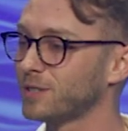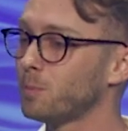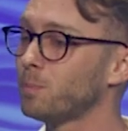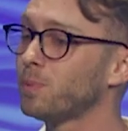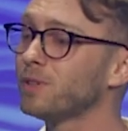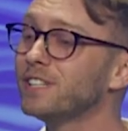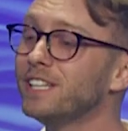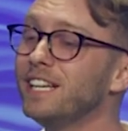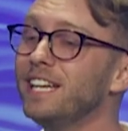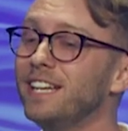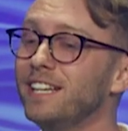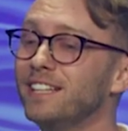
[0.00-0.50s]

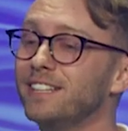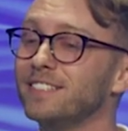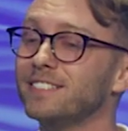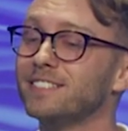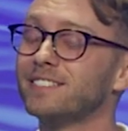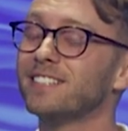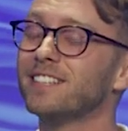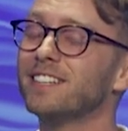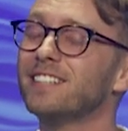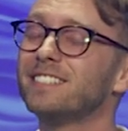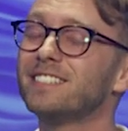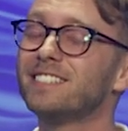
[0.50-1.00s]

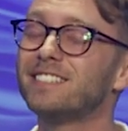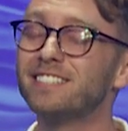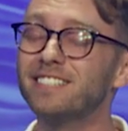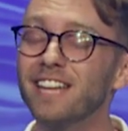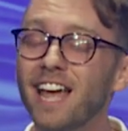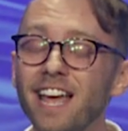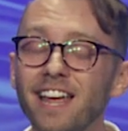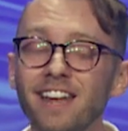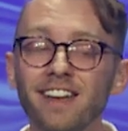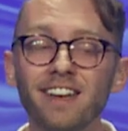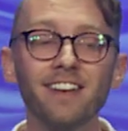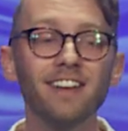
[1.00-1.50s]
Please
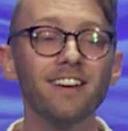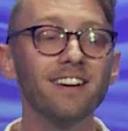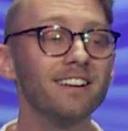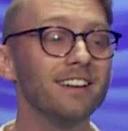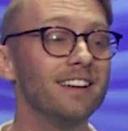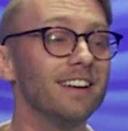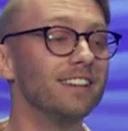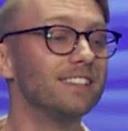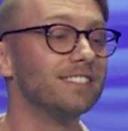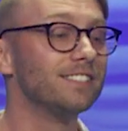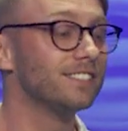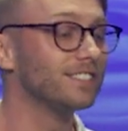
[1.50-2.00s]
send
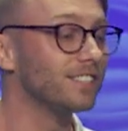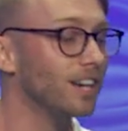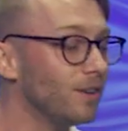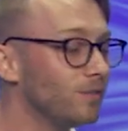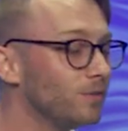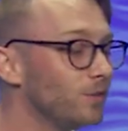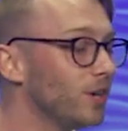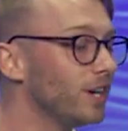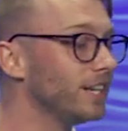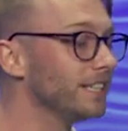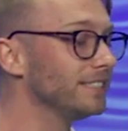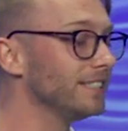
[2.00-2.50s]

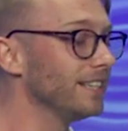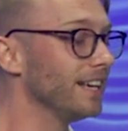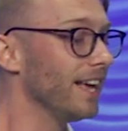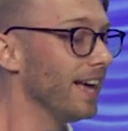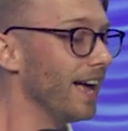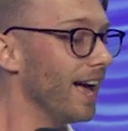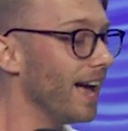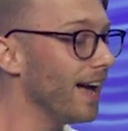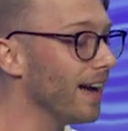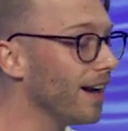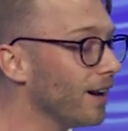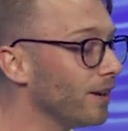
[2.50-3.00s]

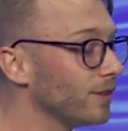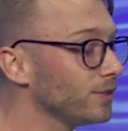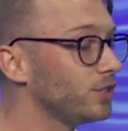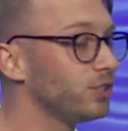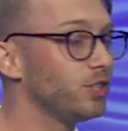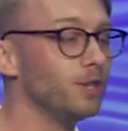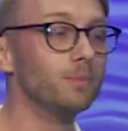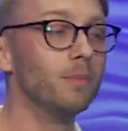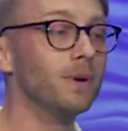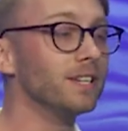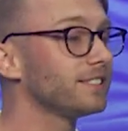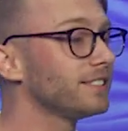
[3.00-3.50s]
someone else.
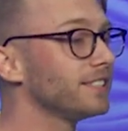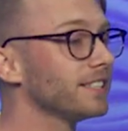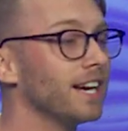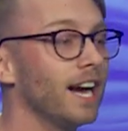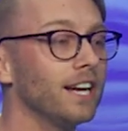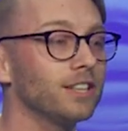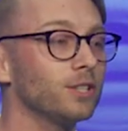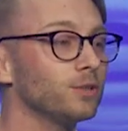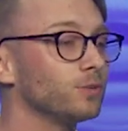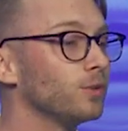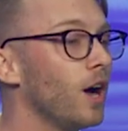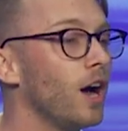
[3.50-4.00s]
You must have
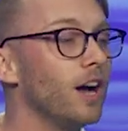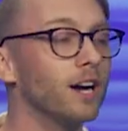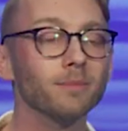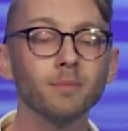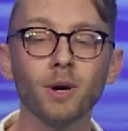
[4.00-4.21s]
got the wrong